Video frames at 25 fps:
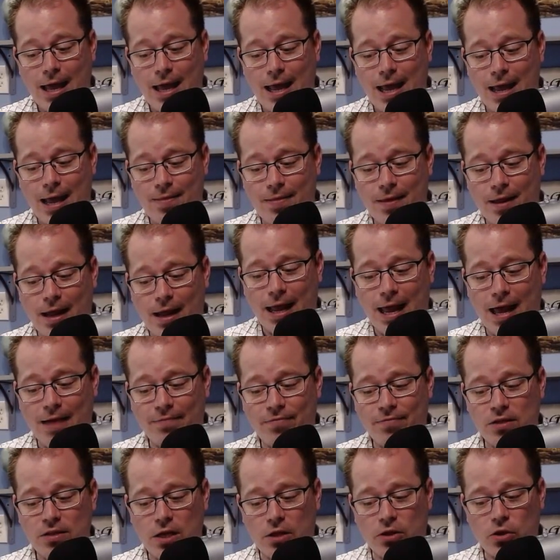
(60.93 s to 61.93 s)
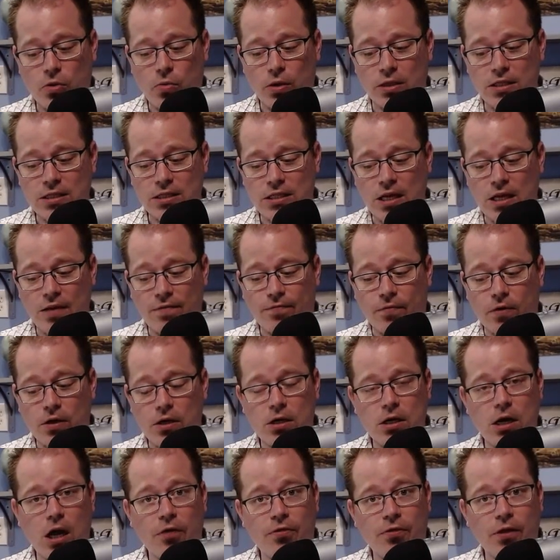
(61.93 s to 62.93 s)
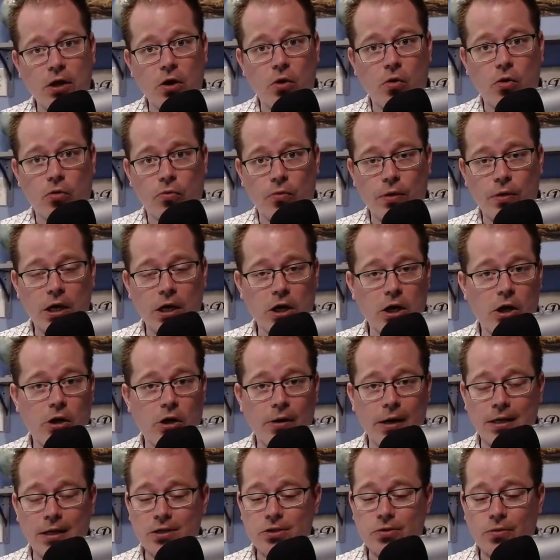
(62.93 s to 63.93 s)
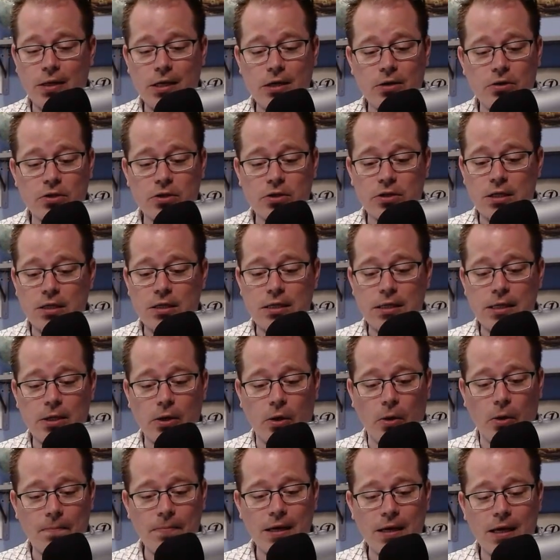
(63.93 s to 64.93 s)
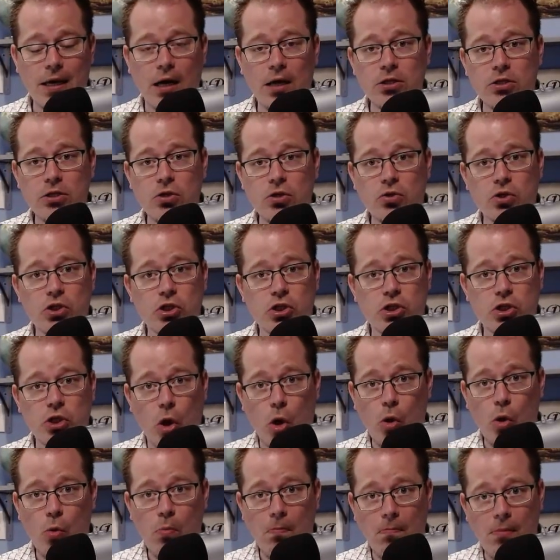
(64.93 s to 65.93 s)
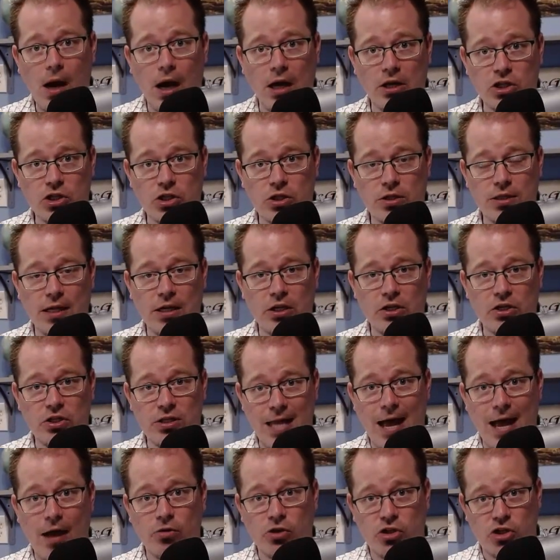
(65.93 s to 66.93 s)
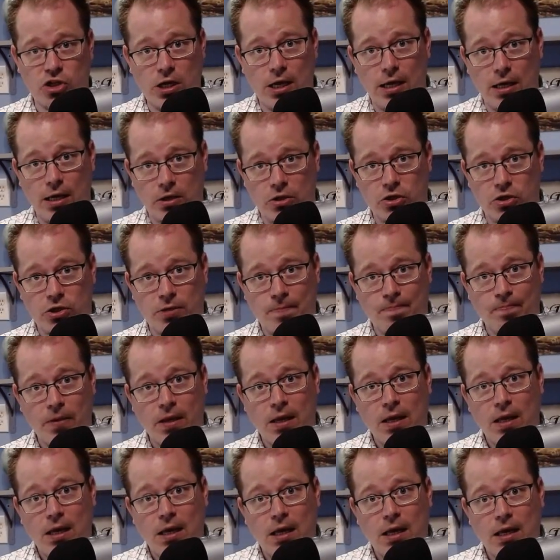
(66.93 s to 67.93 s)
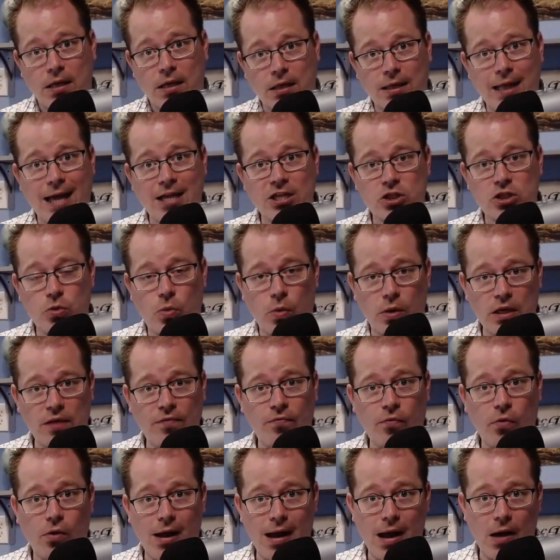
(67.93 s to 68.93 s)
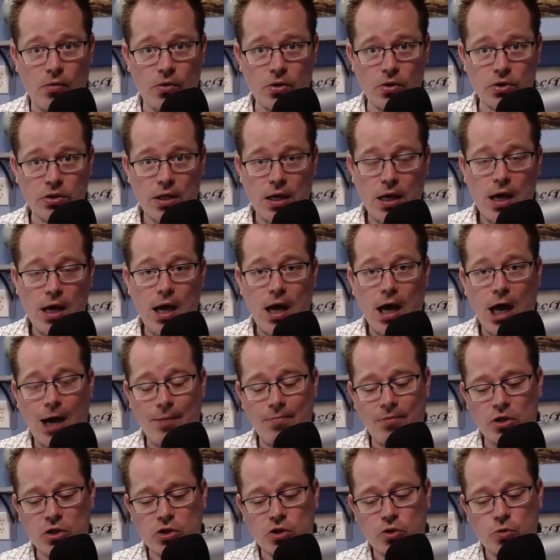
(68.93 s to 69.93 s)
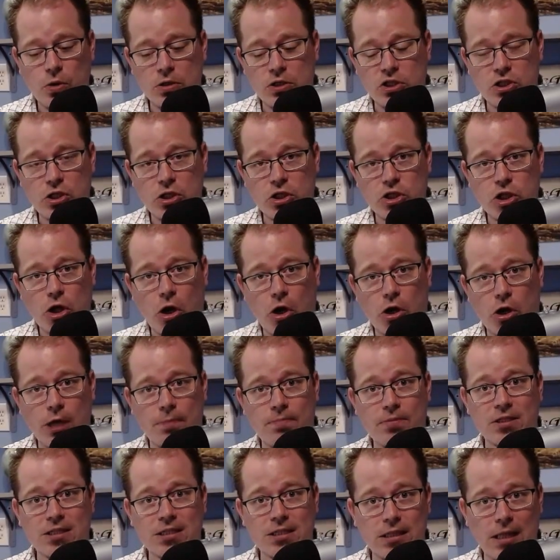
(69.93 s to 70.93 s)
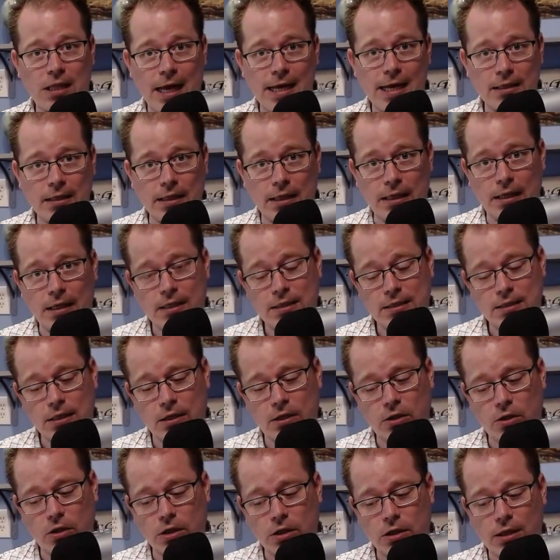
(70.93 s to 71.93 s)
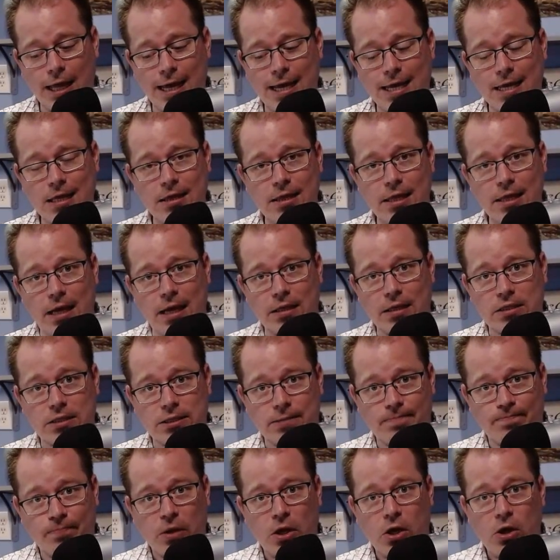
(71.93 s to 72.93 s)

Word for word: And have these other ones different, nothing, or reoccurring. So here's the deal because there's so much that is now changed in the last 24 hours, I'm going to switch the chart up slightly. It's going to look like this.